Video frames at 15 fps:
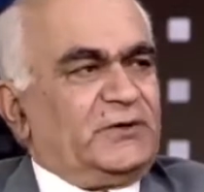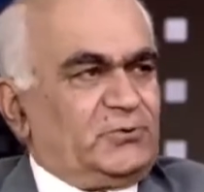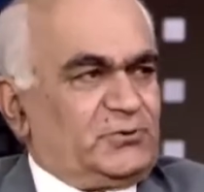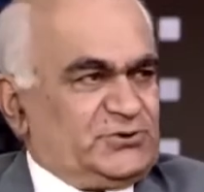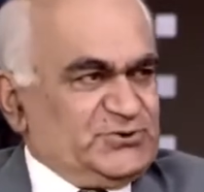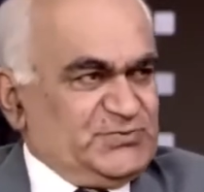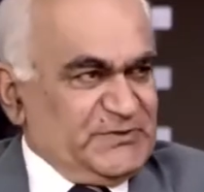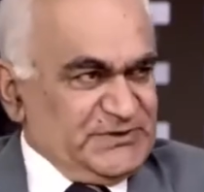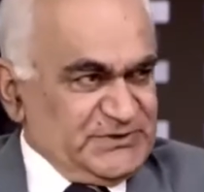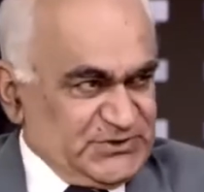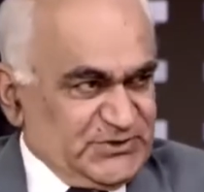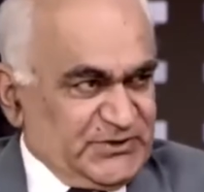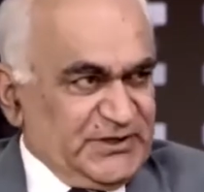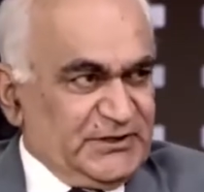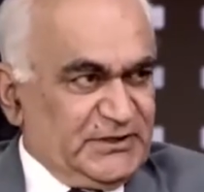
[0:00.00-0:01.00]
the Outer
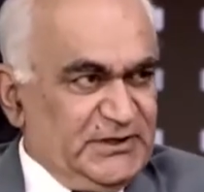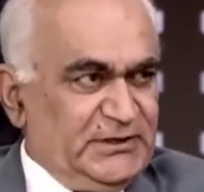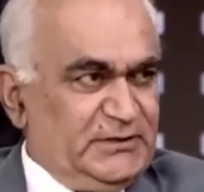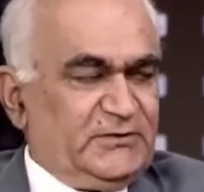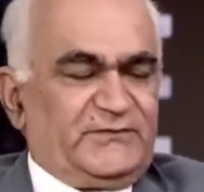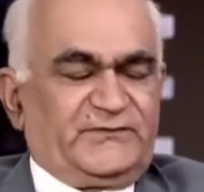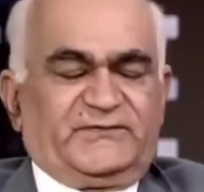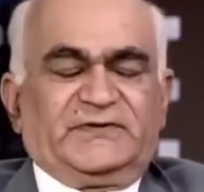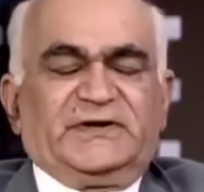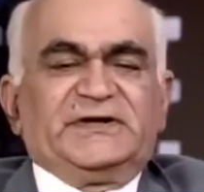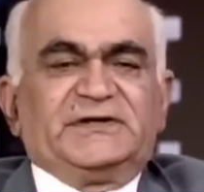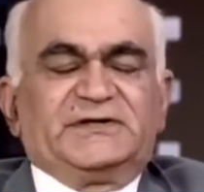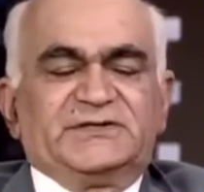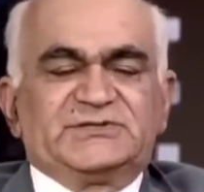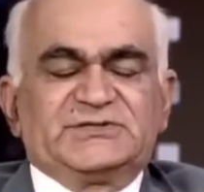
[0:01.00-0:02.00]
Space Treaty of
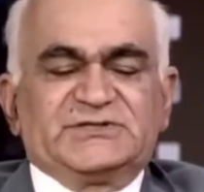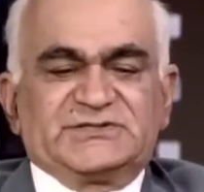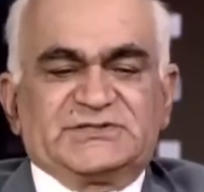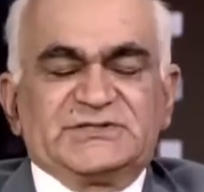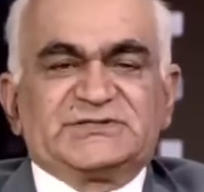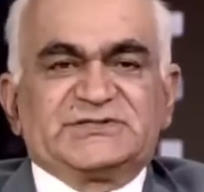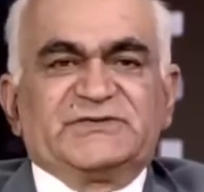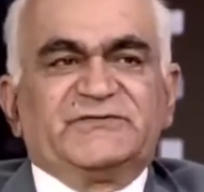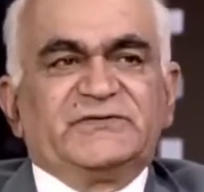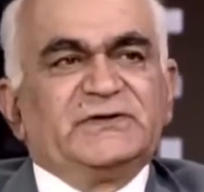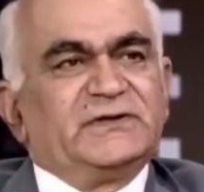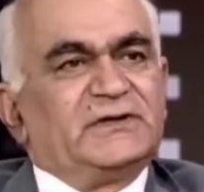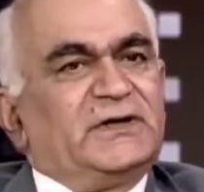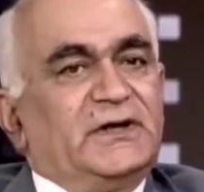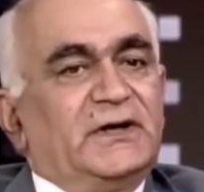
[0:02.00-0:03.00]
nineteen
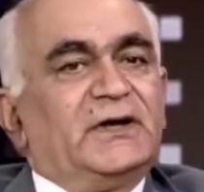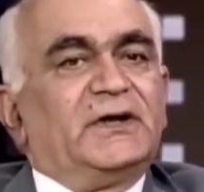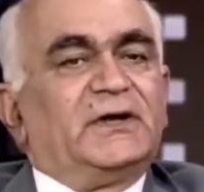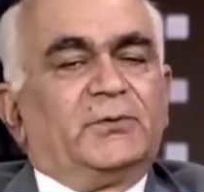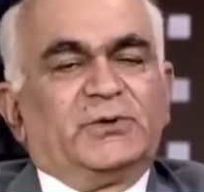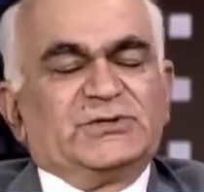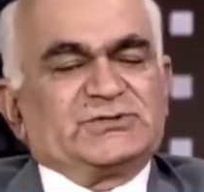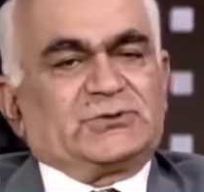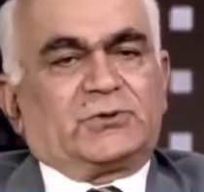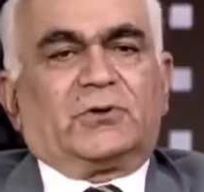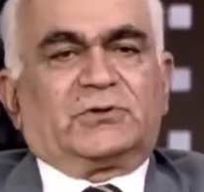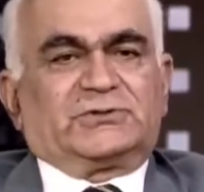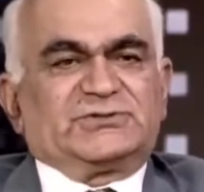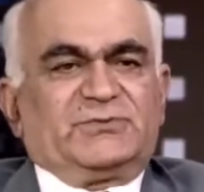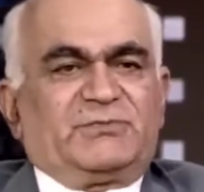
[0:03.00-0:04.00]
sixty-seven, which
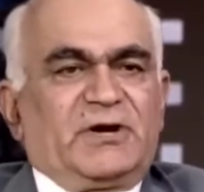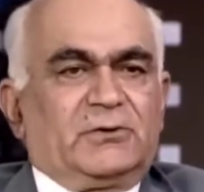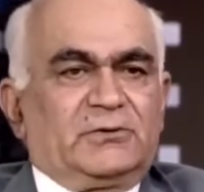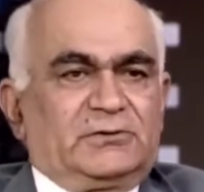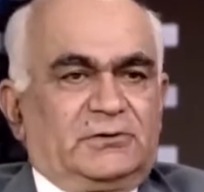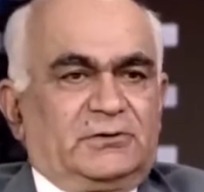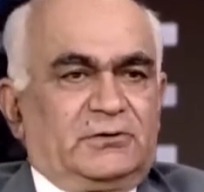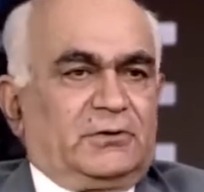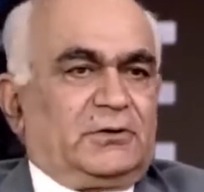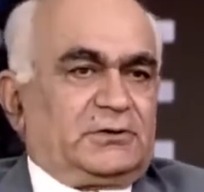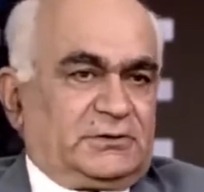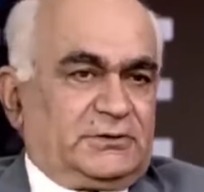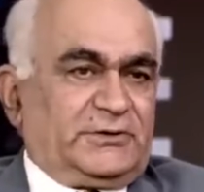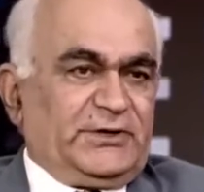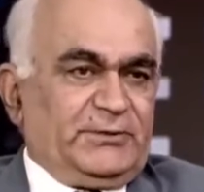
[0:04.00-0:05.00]
talks about
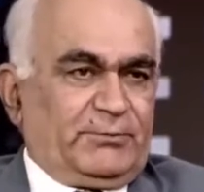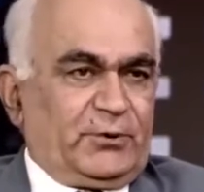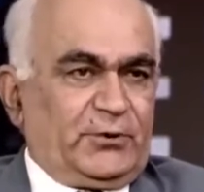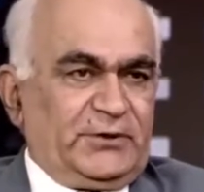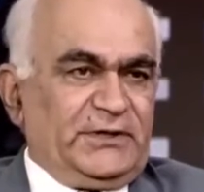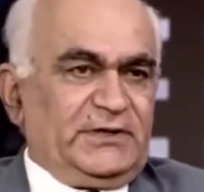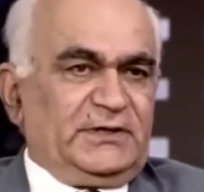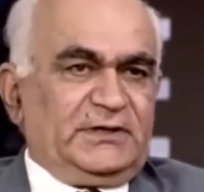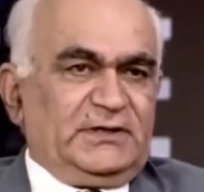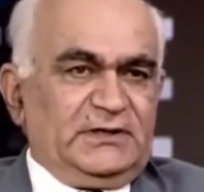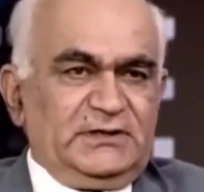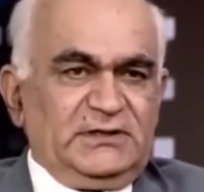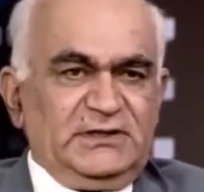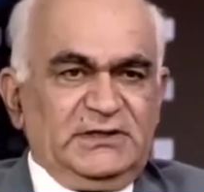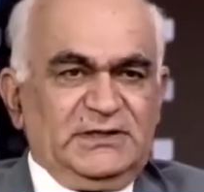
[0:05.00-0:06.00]
not deploying
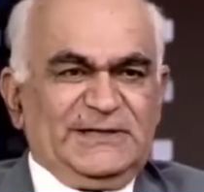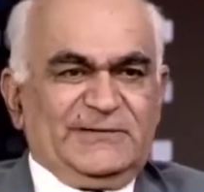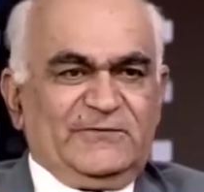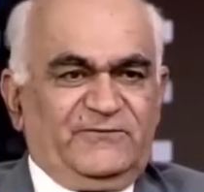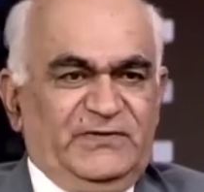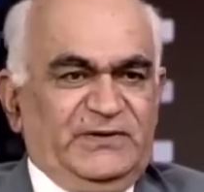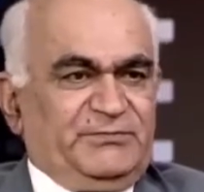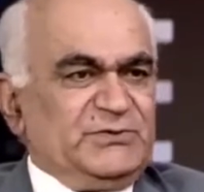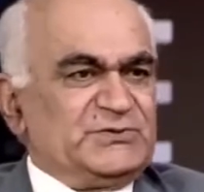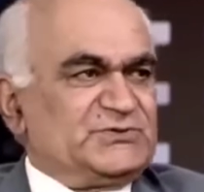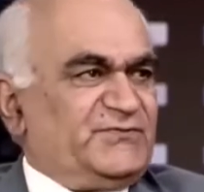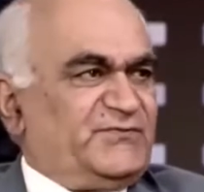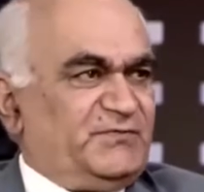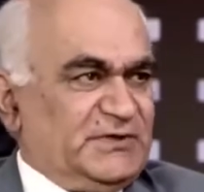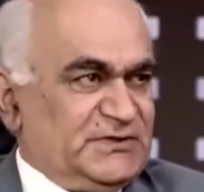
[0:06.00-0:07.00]
any
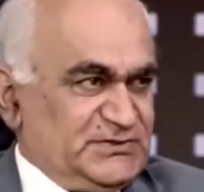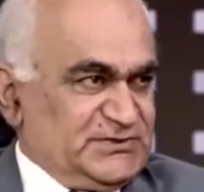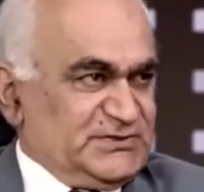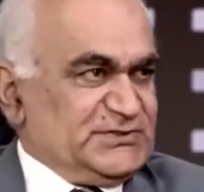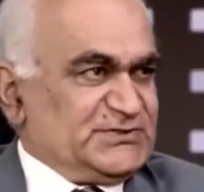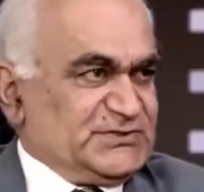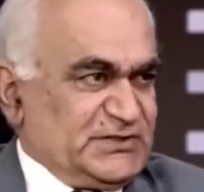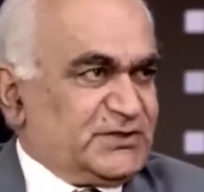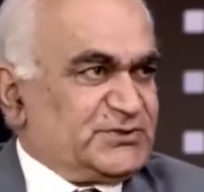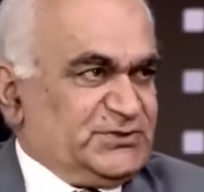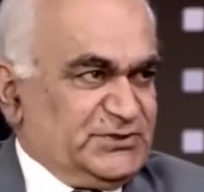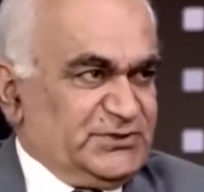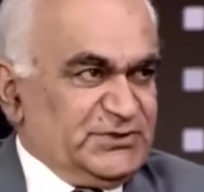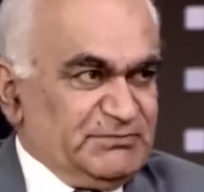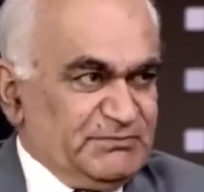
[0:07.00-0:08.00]
weapons of mass
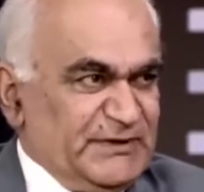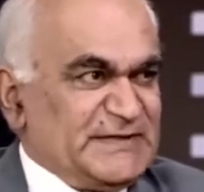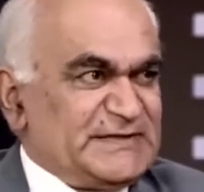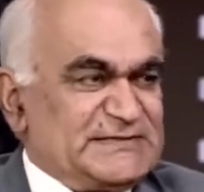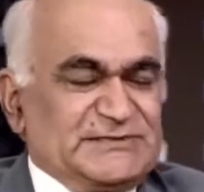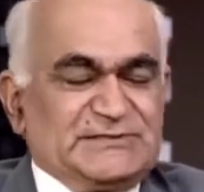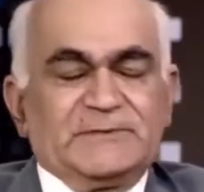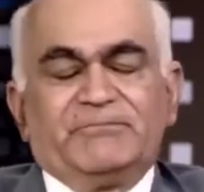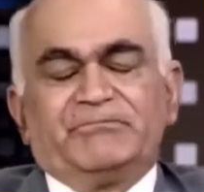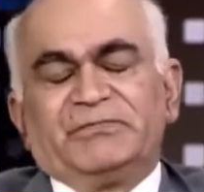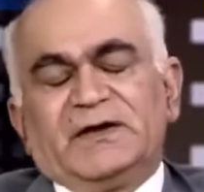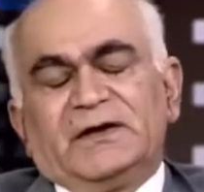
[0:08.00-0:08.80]
destruction in place.